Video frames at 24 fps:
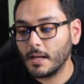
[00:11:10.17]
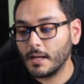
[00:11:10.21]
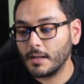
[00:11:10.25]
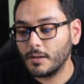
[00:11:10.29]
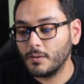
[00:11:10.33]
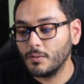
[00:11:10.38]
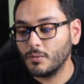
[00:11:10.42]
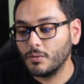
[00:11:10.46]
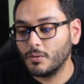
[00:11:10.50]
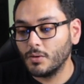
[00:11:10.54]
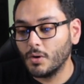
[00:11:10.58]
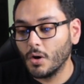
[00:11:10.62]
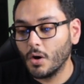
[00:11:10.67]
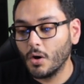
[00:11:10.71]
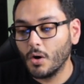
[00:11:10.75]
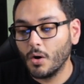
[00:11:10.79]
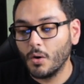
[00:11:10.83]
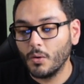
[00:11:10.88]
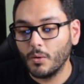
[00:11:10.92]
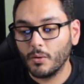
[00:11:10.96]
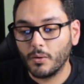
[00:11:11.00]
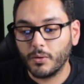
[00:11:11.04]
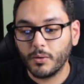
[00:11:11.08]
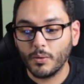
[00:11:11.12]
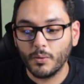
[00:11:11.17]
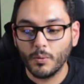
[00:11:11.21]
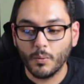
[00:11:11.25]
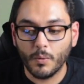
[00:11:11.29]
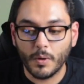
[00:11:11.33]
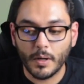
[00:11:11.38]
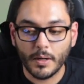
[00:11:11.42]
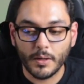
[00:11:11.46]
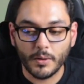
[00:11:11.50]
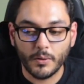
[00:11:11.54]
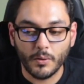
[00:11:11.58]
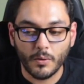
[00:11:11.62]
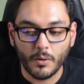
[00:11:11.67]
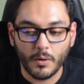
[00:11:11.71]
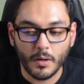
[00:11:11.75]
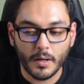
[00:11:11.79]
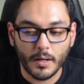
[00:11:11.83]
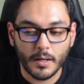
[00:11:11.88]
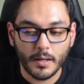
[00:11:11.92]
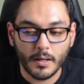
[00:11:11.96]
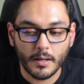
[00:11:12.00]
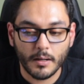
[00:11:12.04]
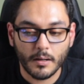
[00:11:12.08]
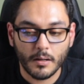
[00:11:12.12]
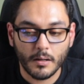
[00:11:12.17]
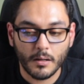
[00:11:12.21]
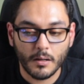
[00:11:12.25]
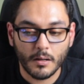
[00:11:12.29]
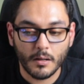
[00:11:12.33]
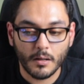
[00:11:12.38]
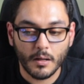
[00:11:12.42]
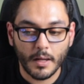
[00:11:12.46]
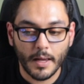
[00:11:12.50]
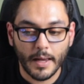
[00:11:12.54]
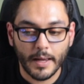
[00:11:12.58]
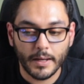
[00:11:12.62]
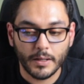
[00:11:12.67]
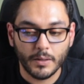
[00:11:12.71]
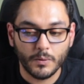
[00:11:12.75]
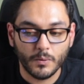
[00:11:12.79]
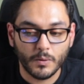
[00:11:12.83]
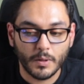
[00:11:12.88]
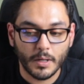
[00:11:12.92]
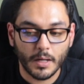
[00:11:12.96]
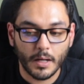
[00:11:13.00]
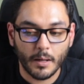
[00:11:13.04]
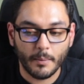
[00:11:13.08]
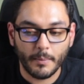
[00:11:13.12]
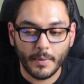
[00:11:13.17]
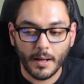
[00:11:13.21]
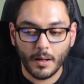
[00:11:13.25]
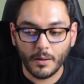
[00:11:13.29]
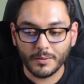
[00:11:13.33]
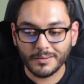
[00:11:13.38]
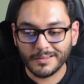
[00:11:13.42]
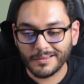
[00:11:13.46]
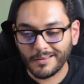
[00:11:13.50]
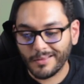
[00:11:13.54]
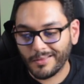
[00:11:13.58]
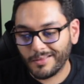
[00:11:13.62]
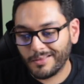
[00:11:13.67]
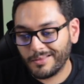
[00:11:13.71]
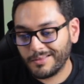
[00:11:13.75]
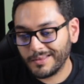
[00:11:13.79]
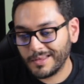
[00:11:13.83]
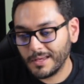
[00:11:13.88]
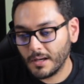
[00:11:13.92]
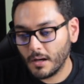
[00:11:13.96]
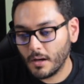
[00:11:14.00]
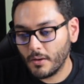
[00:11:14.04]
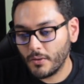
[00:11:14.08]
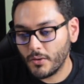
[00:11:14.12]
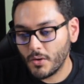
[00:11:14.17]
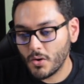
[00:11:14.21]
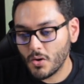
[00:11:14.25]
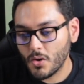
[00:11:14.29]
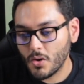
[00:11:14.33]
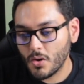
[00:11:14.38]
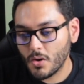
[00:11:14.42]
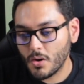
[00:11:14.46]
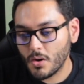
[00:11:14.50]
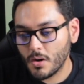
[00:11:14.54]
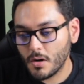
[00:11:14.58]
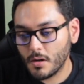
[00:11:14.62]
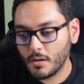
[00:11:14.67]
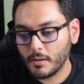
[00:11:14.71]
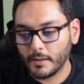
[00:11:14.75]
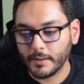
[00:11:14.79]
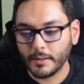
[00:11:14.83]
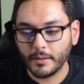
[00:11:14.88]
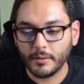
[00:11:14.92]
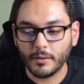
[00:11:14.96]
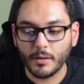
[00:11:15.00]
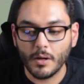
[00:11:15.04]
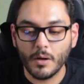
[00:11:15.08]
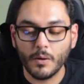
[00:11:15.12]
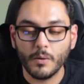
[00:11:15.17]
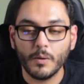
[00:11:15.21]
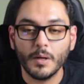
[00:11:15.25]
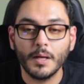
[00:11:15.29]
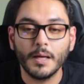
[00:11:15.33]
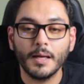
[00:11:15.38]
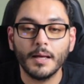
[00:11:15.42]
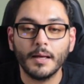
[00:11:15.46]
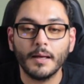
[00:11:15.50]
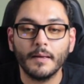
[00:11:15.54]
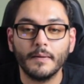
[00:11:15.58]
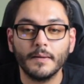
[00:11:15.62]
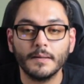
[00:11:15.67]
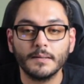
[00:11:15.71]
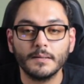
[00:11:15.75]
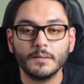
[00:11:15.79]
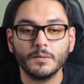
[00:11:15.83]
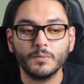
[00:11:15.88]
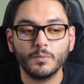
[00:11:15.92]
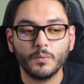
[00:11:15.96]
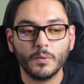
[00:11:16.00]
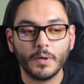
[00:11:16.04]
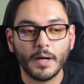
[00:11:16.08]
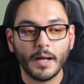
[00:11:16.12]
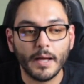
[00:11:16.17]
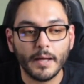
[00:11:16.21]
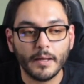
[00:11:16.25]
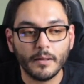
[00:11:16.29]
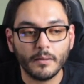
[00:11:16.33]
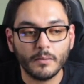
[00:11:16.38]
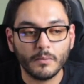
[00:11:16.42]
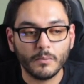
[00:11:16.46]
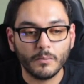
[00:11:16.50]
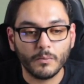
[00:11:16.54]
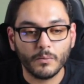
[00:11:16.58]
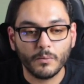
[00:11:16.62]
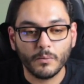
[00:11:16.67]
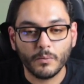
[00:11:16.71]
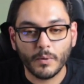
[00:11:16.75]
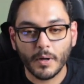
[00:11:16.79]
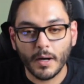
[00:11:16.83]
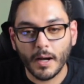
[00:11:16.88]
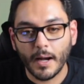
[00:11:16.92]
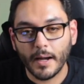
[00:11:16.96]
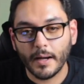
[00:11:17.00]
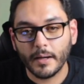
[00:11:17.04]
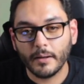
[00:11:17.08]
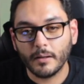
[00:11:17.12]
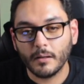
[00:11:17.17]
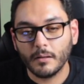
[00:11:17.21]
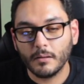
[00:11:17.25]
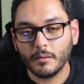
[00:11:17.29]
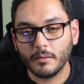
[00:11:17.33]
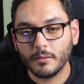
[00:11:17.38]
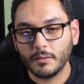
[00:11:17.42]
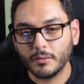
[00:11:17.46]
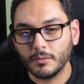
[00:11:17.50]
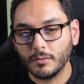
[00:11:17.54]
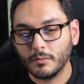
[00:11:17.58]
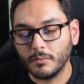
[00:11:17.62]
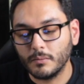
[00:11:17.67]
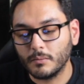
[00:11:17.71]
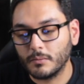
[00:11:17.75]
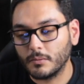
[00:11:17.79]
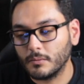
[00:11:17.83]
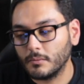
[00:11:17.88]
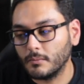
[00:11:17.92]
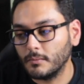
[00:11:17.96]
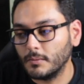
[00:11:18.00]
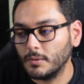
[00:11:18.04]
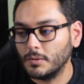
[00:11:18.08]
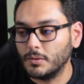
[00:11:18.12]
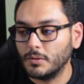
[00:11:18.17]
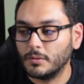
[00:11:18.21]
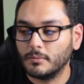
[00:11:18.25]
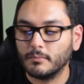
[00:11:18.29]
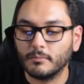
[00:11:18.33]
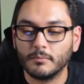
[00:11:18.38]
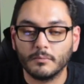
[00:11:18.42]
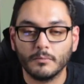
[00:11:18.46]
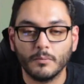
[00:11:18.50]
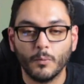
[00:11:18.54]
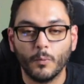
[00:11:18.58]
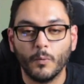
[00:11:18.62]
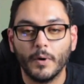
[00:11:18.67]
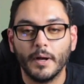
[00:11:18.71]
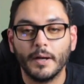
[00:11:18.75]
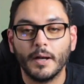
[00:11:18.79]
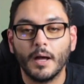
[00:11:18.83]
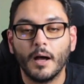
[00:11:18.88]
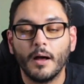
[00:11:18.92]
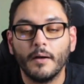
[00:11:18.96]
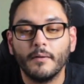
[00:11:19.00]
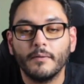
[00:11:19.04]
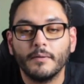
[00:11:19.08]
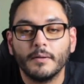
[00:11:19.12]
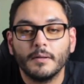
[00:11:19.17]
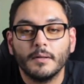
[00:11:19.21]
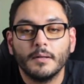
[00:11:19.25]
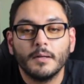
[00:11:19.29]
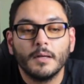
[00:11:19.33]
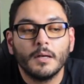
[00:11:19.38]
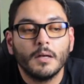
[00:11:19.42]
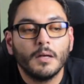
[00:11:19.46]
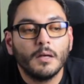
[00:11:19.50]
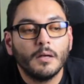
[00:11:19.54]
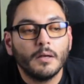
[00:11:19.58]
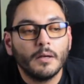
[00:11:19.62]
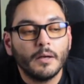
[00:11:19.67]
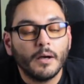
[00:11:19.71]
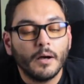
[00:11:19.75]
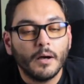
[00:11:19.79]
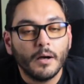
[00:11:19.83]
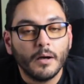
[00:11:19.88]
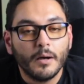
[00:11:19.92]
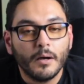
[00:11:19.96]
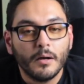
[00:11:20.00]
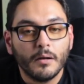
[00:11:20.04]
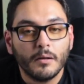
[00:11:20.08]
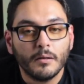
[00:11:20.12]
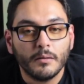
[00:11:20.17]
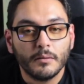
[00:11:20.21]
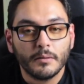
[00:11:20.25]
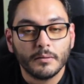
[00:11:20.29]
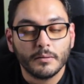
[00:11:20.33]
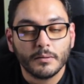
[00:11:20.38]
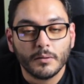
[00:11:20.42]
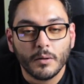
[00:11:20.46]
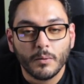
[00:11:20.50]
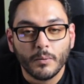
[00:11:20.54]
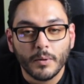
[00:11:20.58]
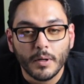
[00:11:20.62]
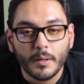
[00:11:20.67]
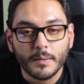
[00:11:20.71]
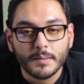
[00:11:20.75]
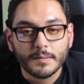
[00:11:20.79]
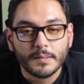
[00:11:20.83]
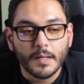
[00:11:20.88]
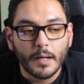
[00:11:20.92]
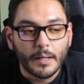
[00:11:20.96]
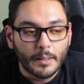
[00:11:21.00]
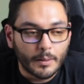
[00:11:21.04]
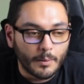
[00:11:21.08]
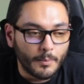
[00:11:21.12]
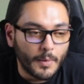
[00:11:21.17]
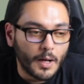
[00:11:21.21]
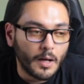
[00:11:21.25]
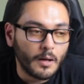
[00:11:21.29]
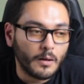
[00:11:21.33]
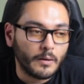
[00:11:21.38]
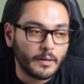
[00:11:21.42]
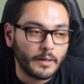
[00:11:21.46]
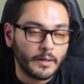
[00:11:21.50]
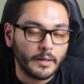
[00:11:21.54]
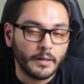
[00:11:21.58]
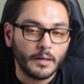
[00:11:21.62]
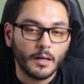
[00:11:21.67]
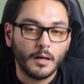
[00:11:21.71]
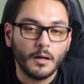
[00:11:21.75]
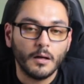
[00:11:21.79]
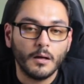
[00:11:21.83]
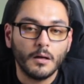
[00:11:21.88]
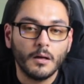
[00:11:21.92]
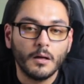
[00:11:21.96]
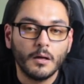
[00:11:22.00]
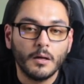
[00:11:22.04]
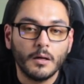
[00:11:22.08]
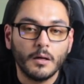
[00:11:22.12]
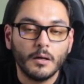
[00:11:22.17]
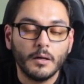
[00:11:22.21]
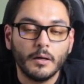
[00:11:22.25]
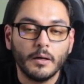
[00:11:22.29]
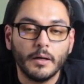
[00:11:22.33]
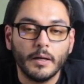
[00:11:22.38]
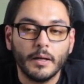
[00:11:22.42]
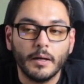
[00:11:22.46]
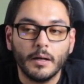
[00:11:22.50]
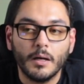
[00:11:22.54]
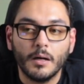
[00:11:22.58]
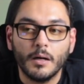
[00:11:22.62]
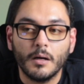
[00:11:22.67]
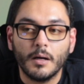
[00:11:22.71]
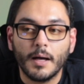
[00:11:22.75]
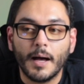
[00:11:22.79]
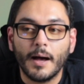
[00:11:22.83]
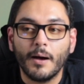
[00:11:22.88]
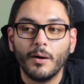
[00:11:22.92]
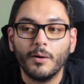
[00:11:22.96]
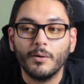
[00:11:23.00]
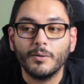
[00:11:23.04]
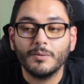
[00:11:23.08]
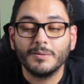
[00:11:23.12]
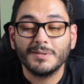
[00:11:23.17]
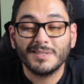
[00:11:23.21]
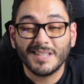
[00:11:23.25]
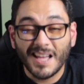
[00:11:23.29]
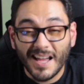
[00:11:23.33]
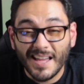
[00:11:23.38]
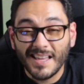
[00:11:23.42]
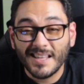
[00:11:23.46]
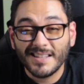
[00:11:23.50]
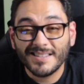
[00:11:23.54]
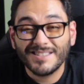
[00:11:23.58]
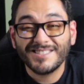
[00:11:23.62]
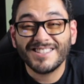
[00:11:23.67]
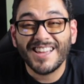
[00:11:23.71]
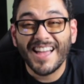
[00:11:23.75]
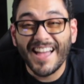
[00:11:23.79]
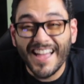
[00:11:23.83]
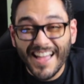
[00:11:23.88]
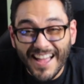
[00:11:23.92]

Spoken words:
you go through one door and you come out the other, you know? And this is where I went off and you know, what I was talking about, and how science